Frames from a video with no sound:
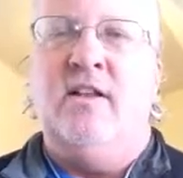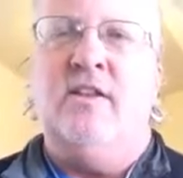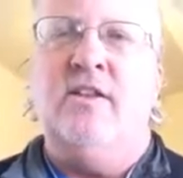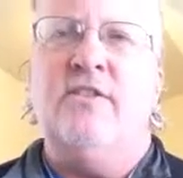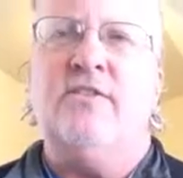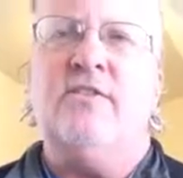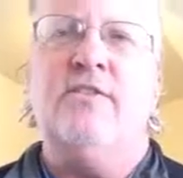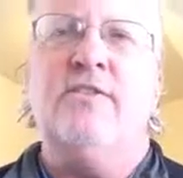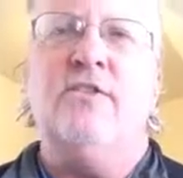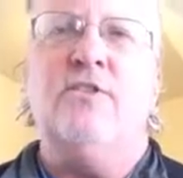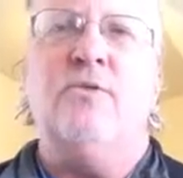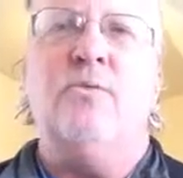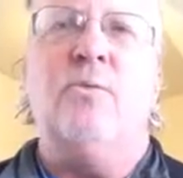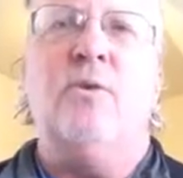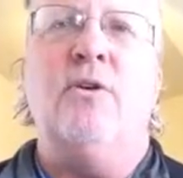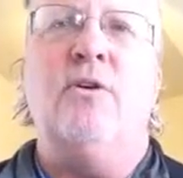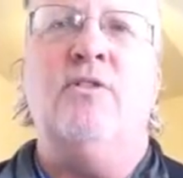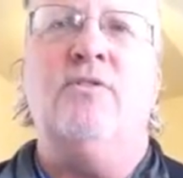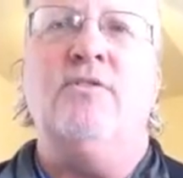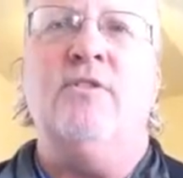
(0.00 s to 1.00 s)
Listen to the
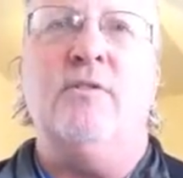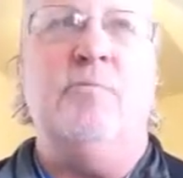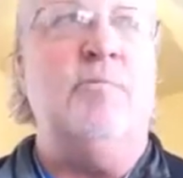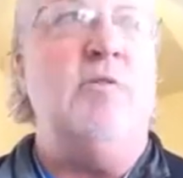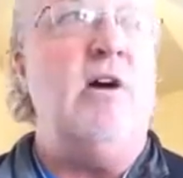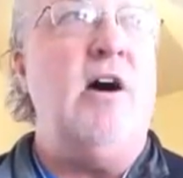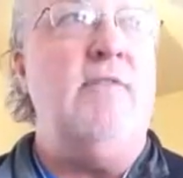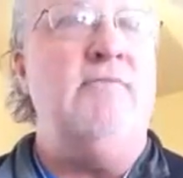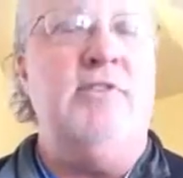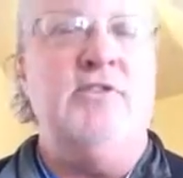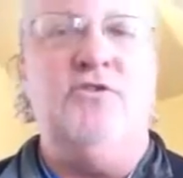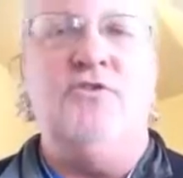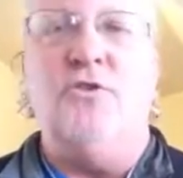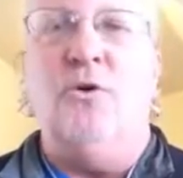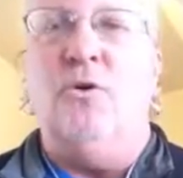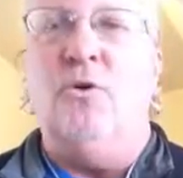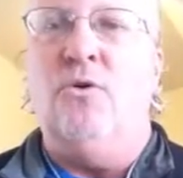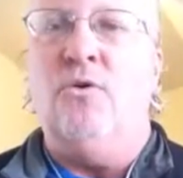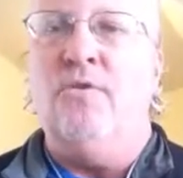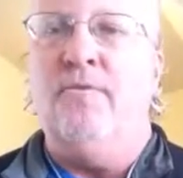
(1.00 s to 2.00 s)
words of the prophet
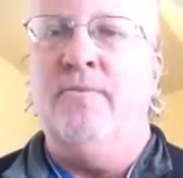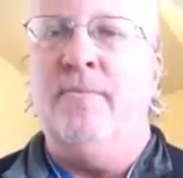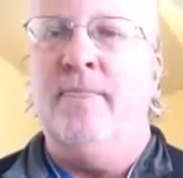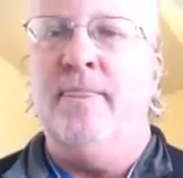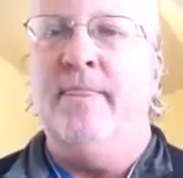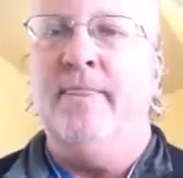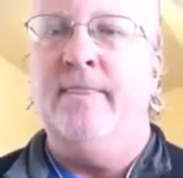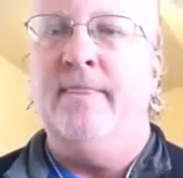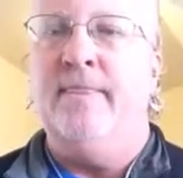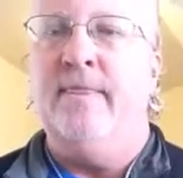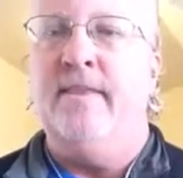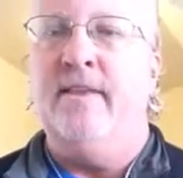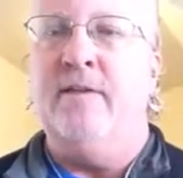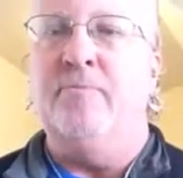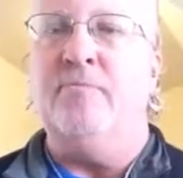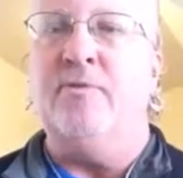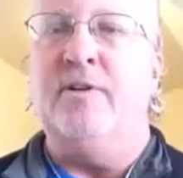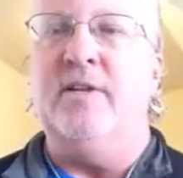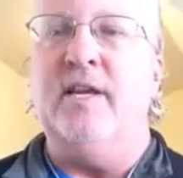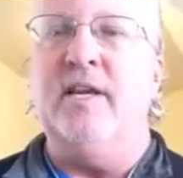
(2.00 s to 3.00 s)
Joel in
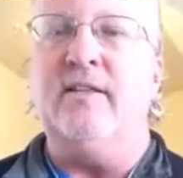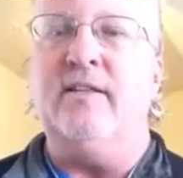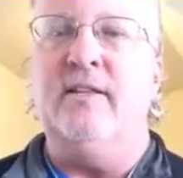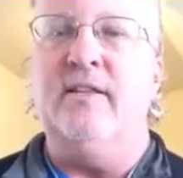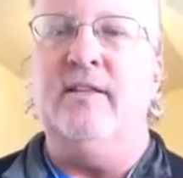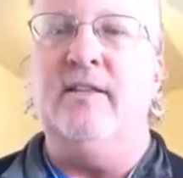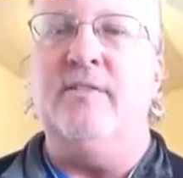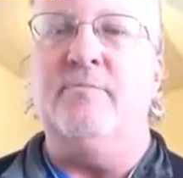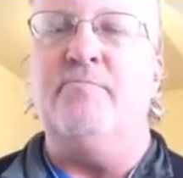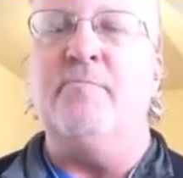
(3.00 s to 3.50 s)
predicting these